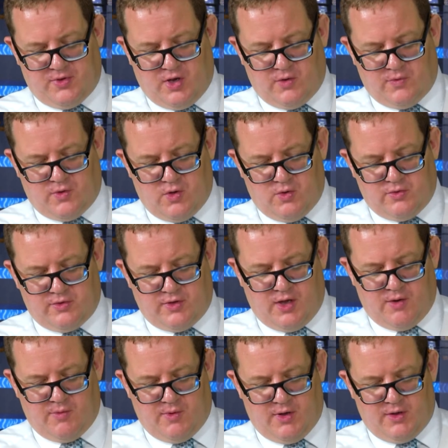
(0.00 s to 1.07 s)
of course.
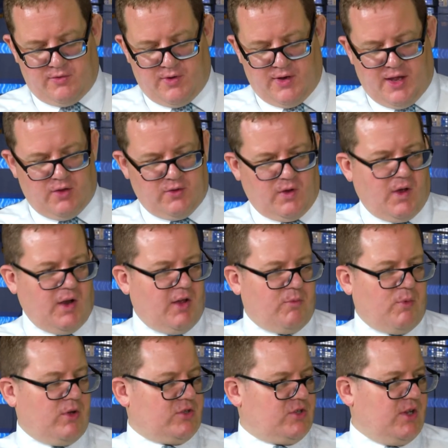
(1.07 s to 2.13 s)
Uh, is Ronaldo. I love
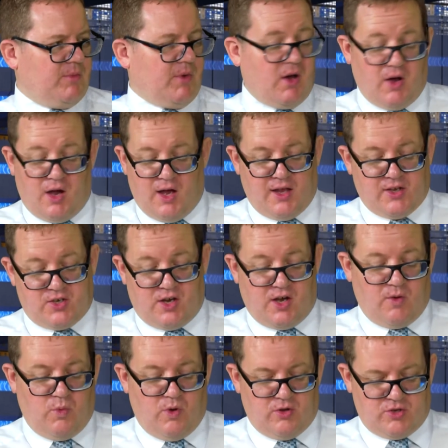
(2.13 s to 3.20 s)
watching him. I, I actually, I
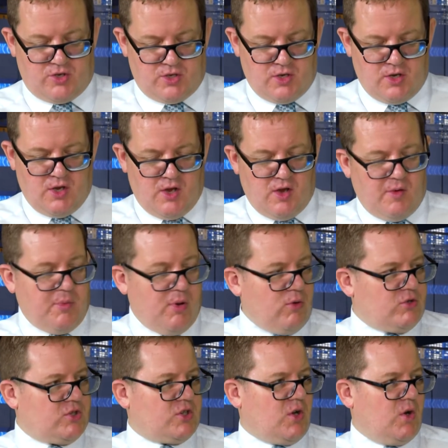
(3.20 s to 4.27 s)
watch
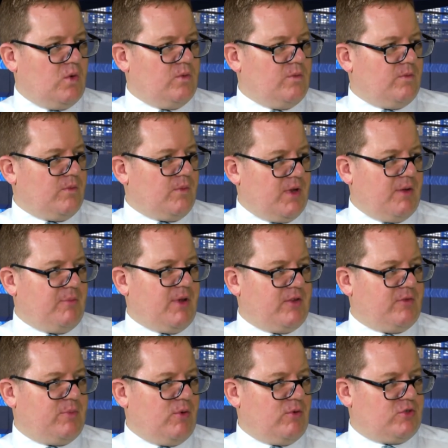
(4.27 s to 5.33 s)
Portugal when he
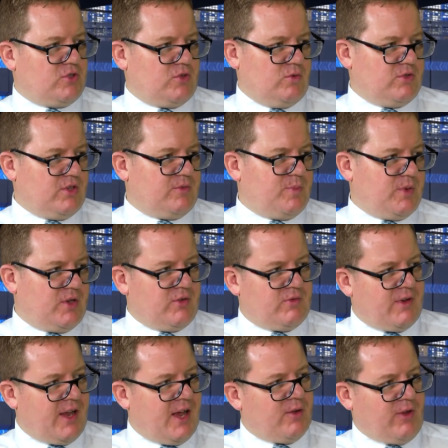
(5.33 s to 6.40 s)
plays Portugal just because
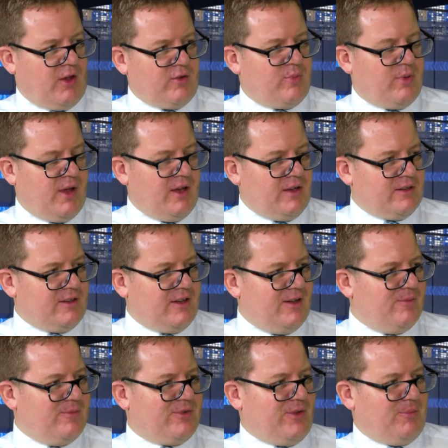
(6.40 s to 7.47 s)
Ronaldo is playing. Um,
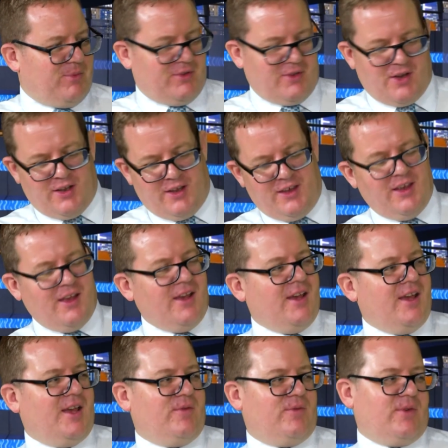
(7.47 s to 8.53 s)
yeah. so bizarrely,
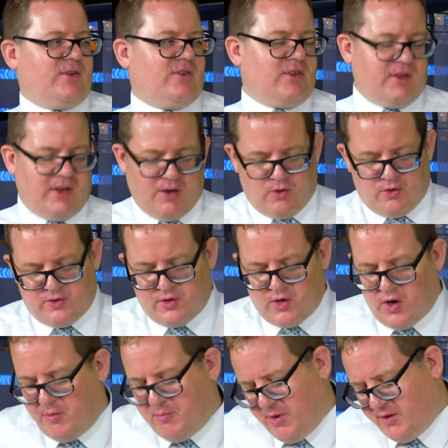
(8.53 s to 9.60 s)
because I now got
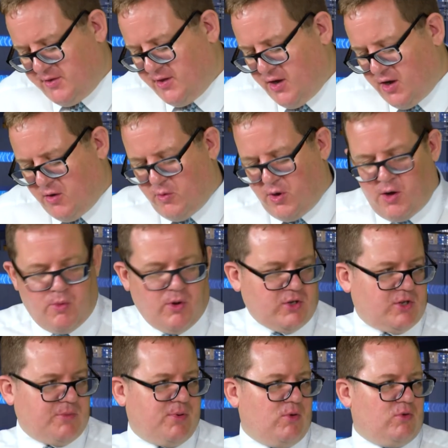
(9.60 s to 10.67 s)
Sky and BT, I, I
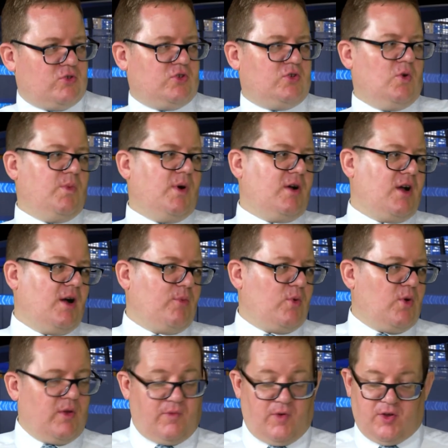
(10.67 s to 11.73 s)
the Portugal World Cup
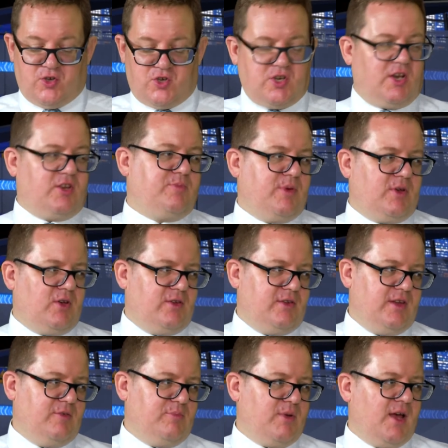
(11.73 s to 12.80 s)
qualifiers just because
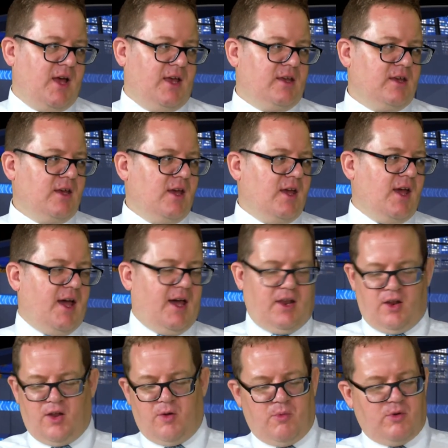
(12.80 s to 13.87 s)
he's playing, and I
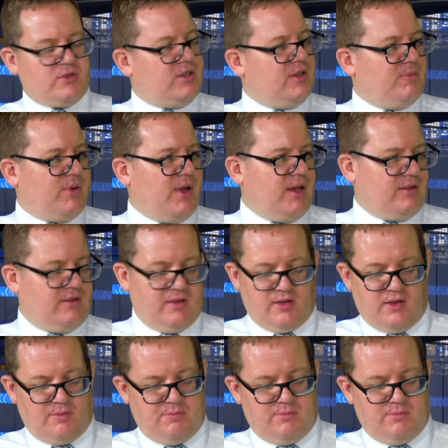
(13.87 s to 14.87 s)
like watching him play because he's a